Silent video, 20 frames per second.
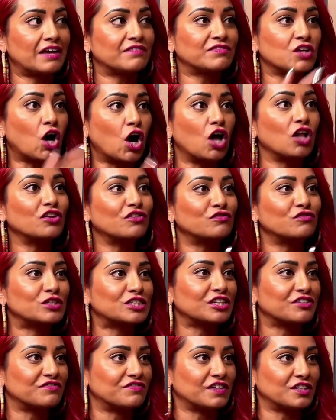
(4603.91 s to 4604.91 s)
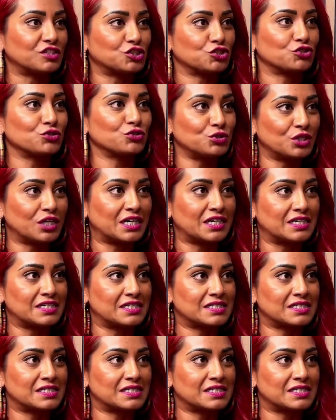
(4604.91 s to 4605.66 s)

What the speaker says: all of which have felt true to us,